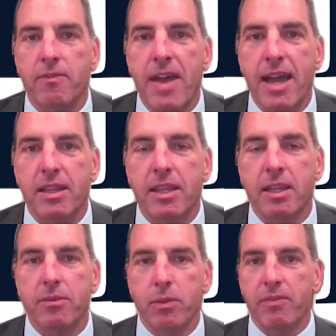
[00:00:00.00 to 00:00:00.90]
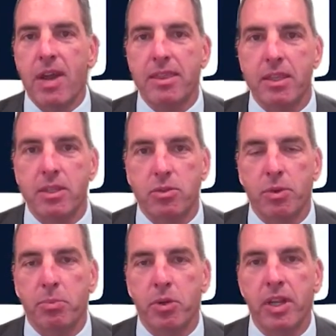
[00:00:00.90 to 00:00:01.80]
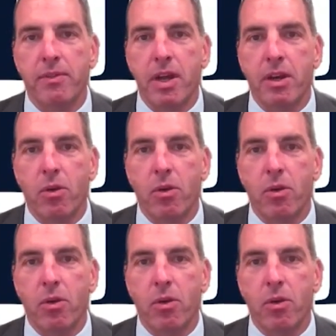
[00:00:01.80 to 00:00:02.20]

fact that we've got this reprieve on